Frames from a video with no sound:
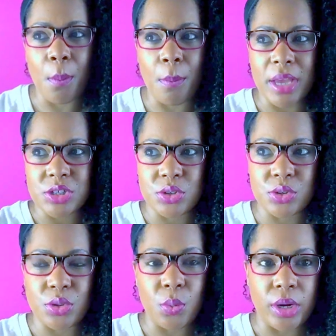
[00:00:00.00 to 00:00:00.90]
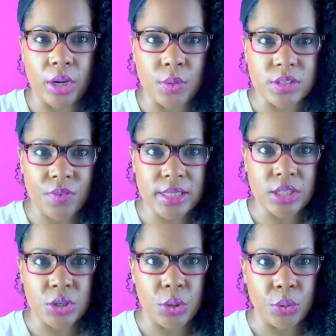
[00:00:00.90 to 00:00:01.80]
Make sure the window is
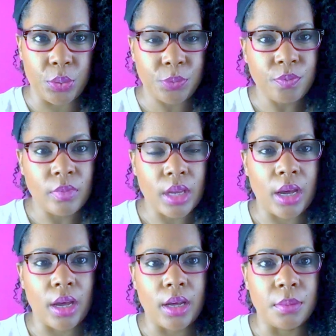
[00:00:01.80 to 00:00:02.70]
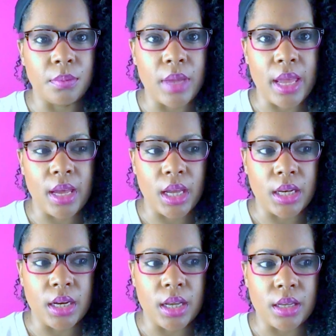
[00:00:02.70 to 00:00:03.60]
facing you,
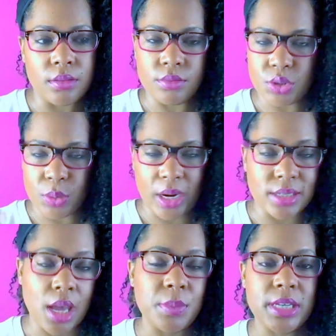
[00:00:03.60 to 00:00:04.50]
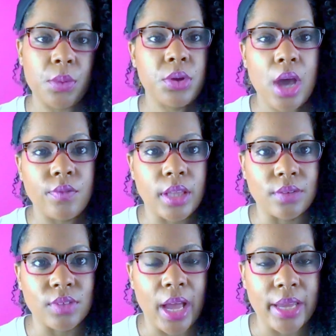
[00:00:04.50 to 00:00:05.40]
and do it at a time of day where you have a lot
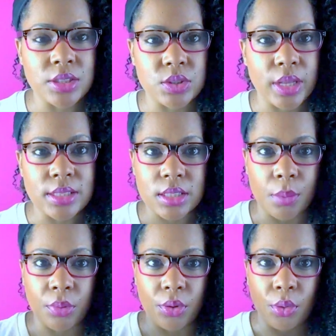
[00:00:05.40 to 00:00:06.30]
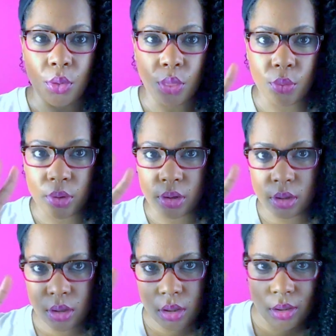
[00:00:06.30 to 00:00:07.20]
of light. So that's number
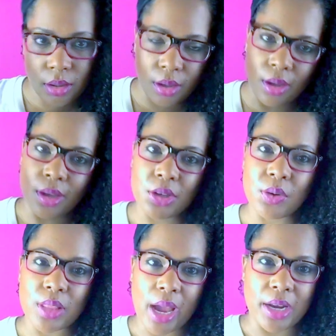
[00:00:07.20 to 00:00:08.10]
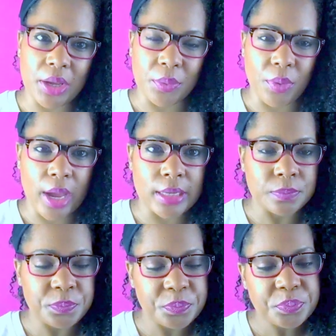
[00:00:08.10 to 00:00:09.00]
3, your lighting,
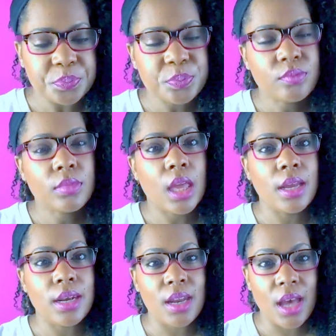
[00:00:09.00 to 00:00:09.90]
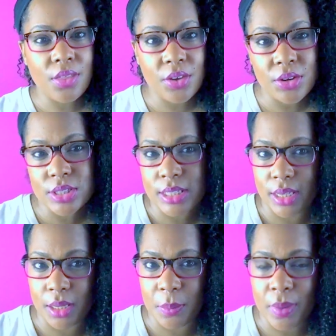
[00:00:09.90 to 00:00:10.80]
right? Another
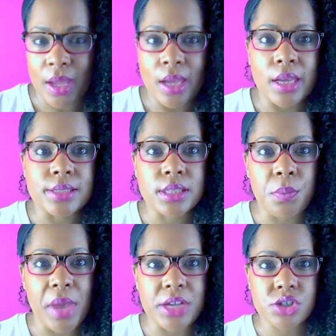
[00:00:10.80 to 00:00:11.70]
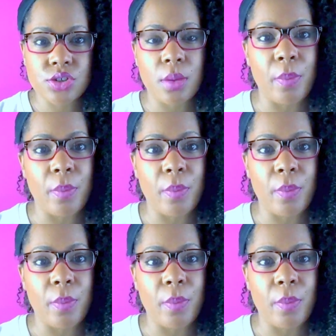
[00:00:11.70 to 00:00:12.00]
tip is to make sure the